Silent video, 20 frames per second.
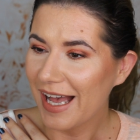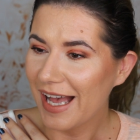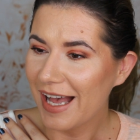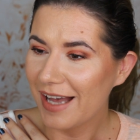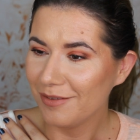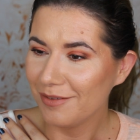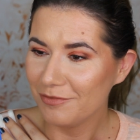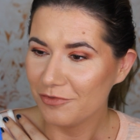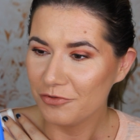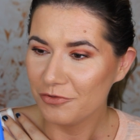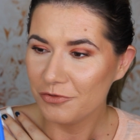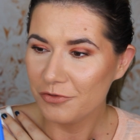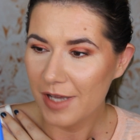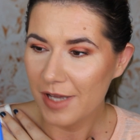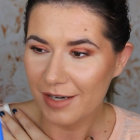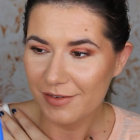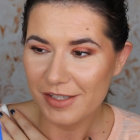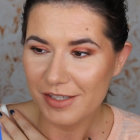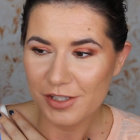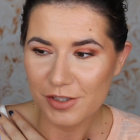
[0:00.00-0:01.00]
I'm
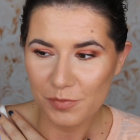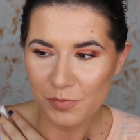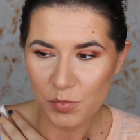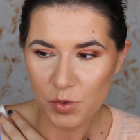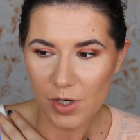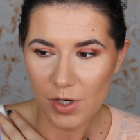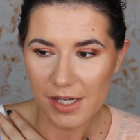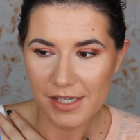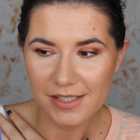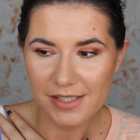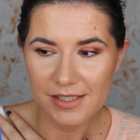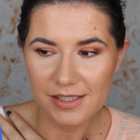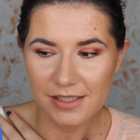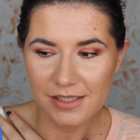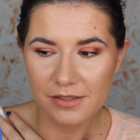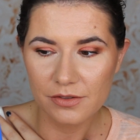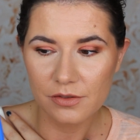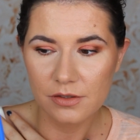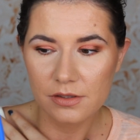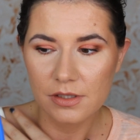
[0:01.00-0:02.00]
very surprised.
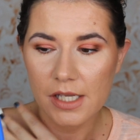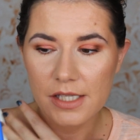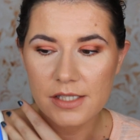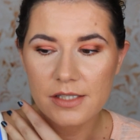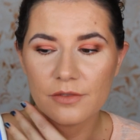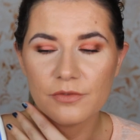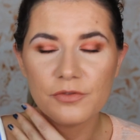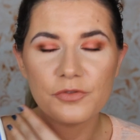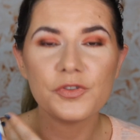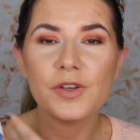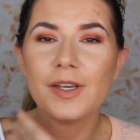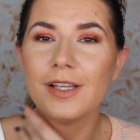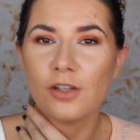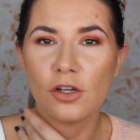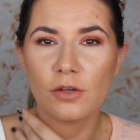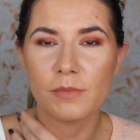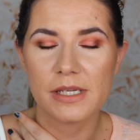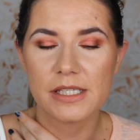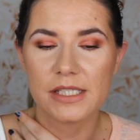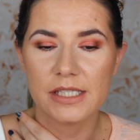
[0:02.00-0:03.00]
It doesn't feel
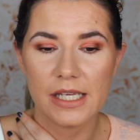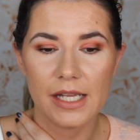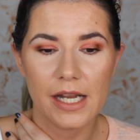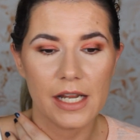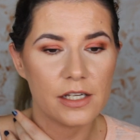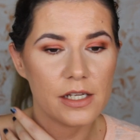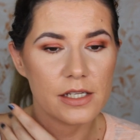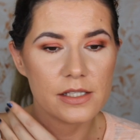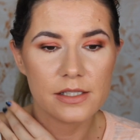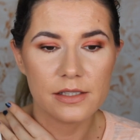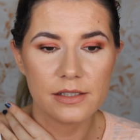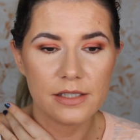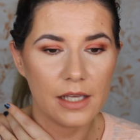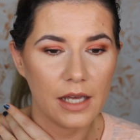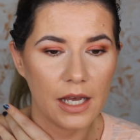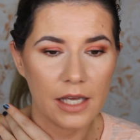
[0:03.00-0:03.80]
on my skin. I doesn't.